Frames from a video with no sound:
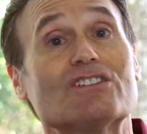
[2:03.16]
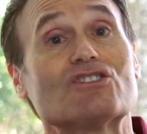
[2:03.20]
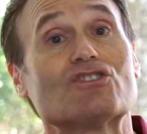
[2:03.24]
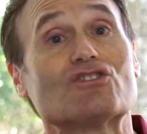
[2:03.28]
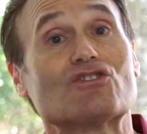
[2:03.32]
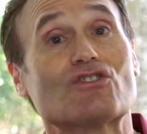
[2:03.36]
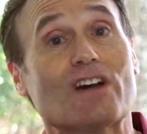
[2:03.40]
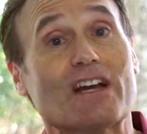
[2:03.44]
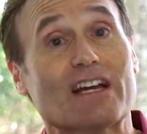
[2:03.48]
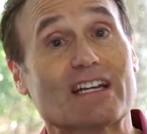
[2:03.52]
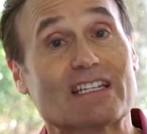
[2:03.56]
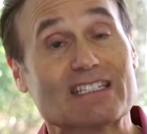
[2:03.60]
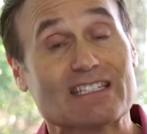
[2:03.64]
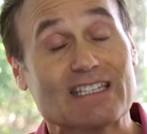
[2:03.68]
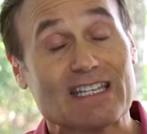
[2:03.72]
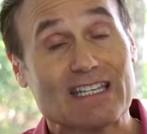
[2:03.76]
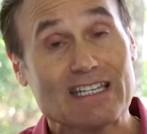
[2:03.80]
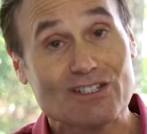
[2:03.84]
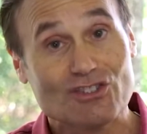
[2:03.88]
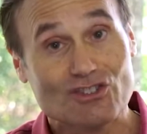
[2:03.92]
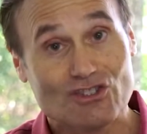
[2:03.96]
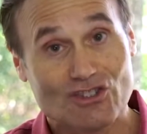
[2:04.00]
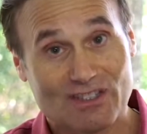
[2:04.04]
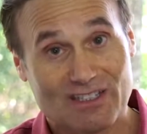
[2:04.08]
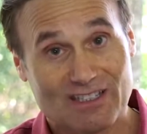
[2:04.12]

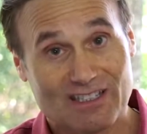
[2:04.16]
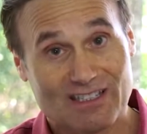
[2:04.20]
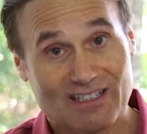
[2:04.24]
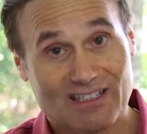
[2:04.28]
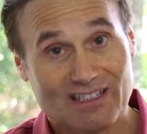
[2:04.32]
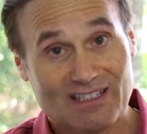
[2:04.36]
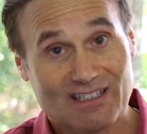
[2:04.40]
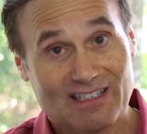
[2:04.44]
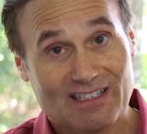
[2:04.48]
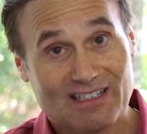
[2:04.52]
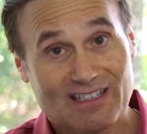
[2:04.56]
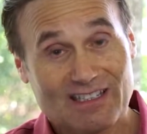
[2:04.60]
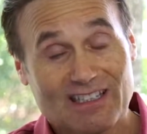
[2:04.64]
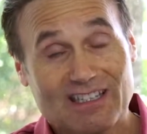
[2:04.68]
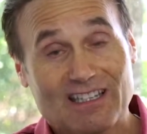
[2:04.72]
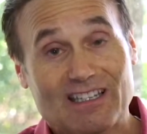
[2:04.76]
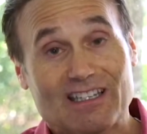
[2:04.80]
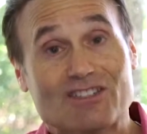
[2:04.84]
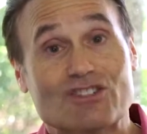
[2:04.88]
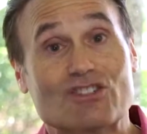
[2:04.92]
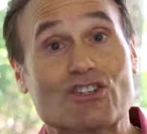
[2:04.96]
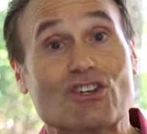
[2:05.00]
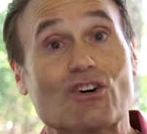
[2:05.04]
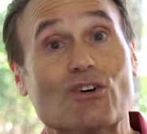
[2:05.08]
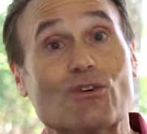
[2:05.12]
traxation.
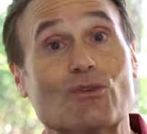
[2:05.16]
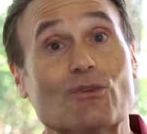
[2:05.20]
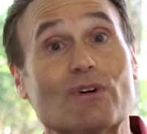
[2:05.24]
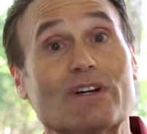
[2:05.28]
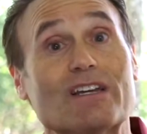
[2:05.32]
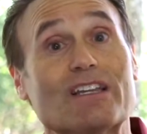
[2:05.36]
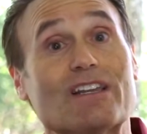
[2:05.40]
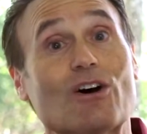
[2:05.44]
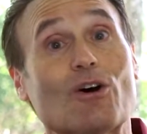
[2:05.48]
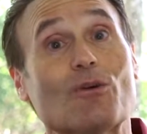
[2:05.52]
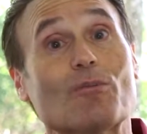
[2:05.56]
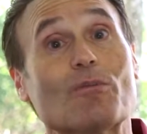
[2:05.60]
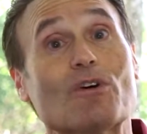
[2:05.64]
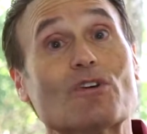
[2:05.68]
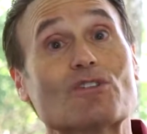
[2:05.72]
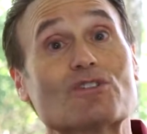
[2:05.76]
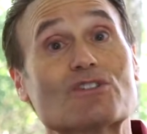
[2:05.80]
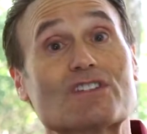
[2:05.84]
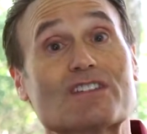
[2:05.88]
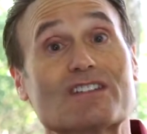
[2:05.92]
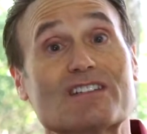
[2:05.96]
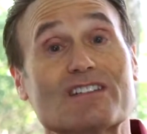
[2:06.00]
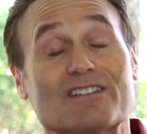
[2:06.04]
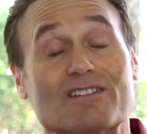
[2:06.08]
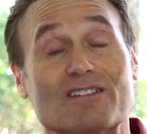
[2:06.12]
So it
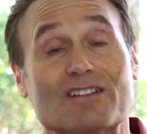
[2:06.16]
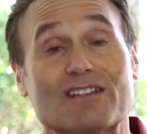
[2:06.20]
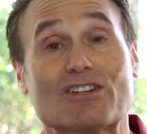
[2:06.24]
almost